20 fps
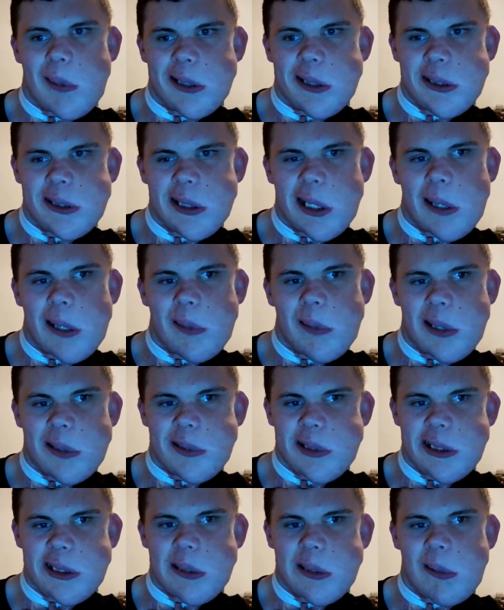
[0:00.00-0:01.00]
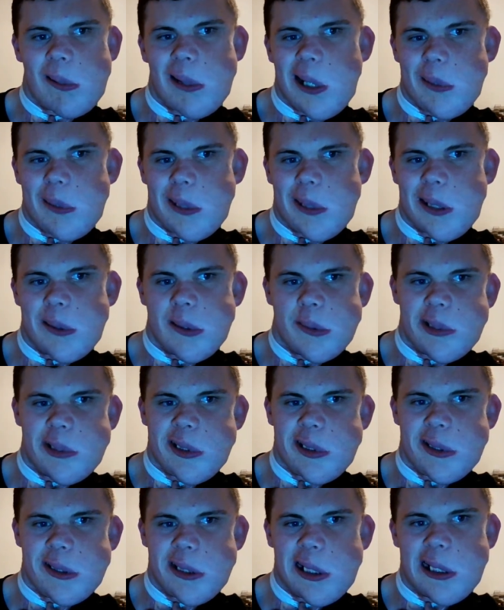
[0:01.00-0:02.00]
And so if he left, that would
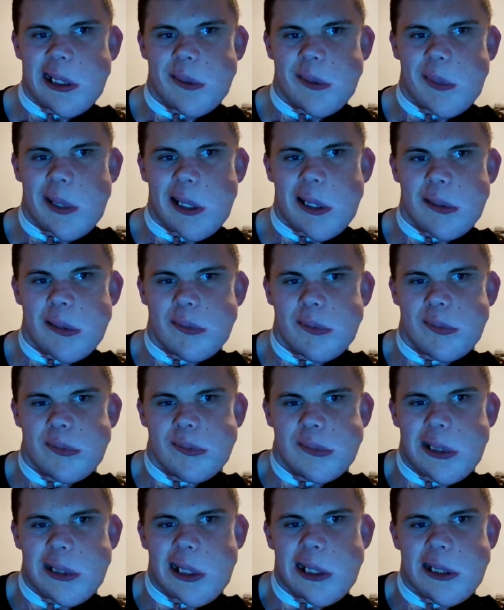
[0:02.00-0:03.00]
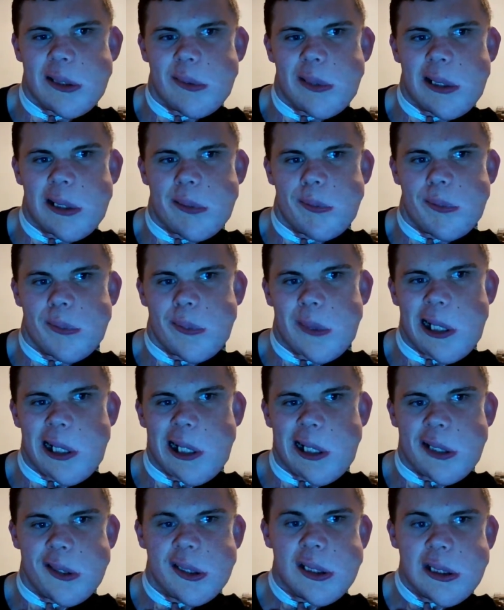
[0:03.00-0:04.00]
be kind of a
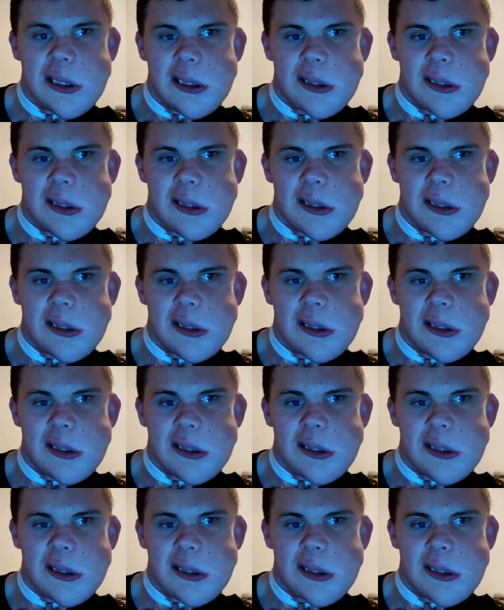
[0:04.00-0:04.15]
bad